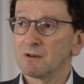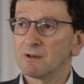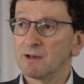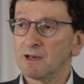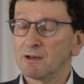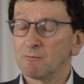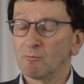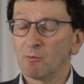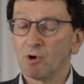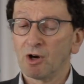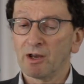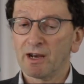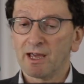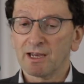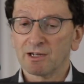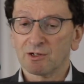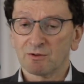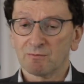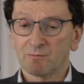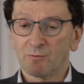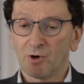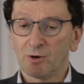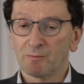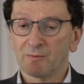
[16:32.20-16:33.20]
at
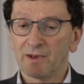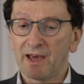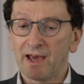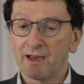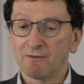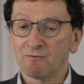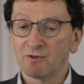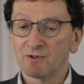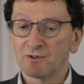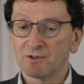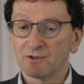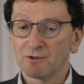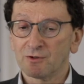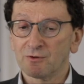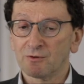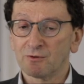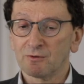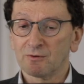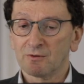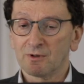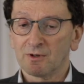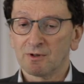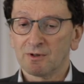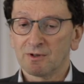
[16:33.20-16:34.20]
Monash, Bob Davis,
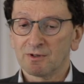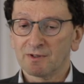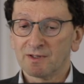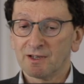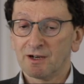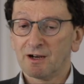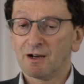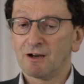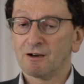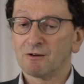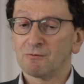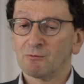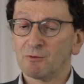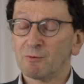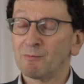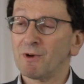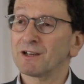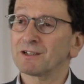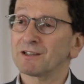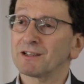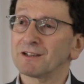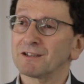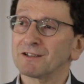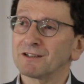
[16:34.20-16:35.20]
who said, oh, we
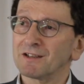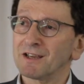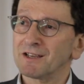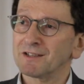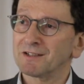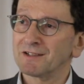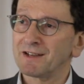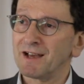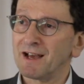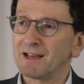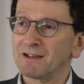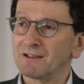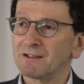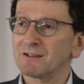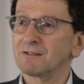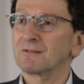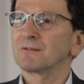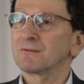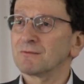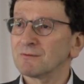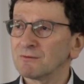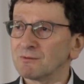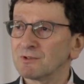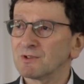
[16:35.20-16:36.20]
might get a test done, and
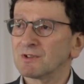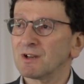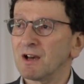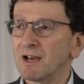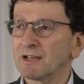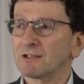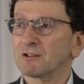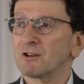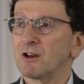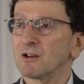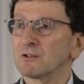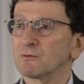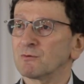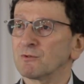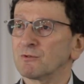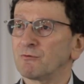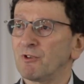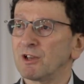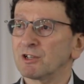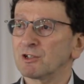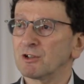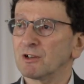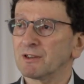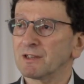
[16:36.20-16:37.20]
was diagnosed with
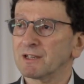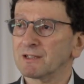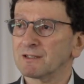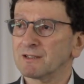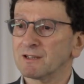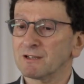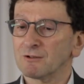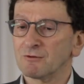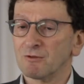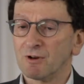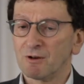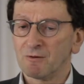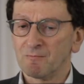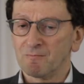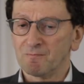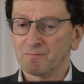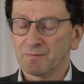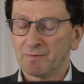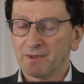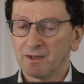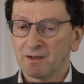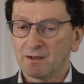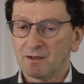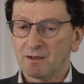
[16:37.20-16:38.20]
Fragile X syndrome.
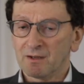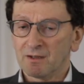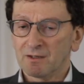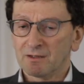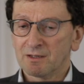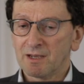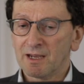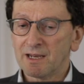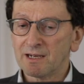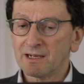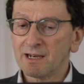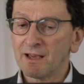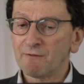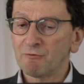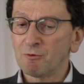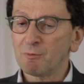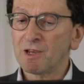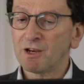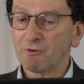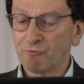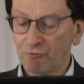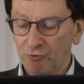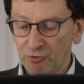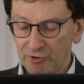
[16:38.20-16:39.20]
So he'd never
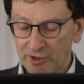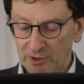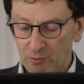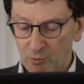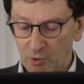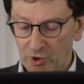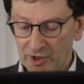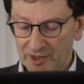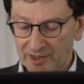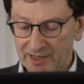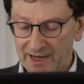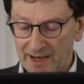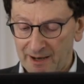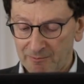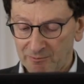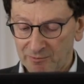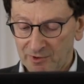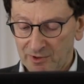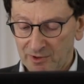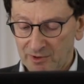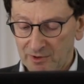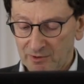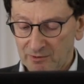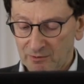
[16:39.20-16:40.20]
been fully worked up.
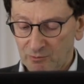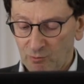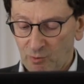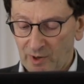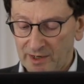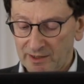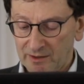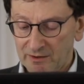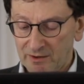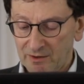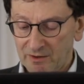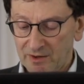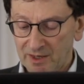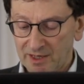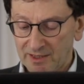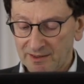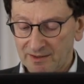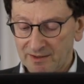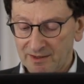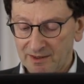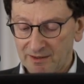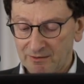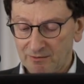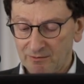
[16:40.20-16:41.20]
And one of the
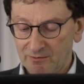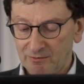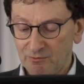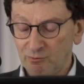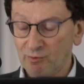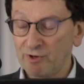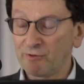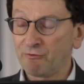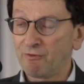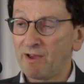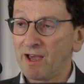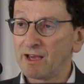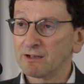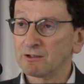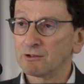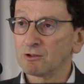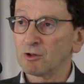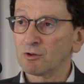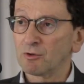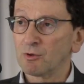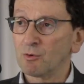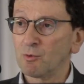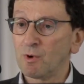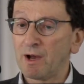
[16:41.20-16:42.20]
things that we found
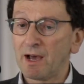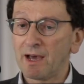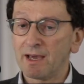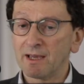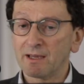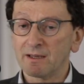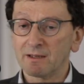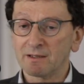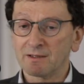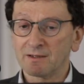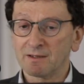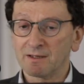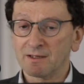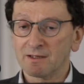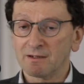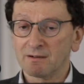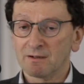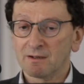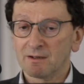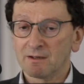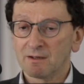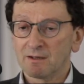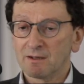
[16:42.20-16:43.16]
along the way is that